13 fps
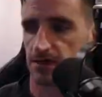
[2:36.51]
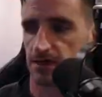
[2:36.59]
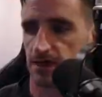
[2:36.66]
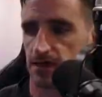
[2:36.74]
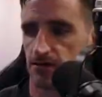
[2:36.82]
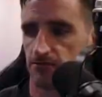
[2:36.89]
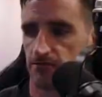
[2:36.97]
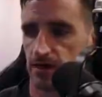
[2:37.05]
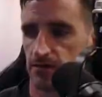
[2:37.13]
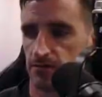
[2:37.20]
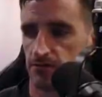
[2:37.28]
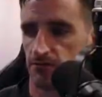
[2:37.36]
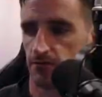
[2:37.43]

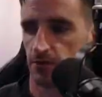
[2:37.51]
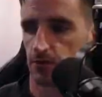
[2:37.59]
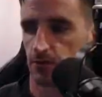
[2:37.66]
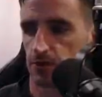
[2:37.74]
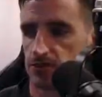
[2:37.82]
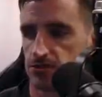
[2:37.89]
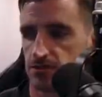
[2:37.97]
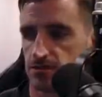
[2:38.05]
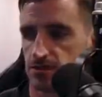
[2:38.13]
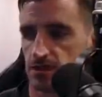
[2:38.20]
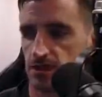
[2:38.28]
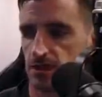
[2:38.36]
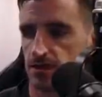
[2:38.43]
caravan before it reaches
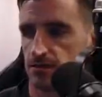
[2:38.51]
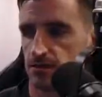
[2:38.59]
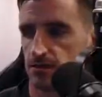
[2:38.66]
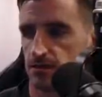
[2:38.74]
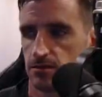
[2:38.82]
the end.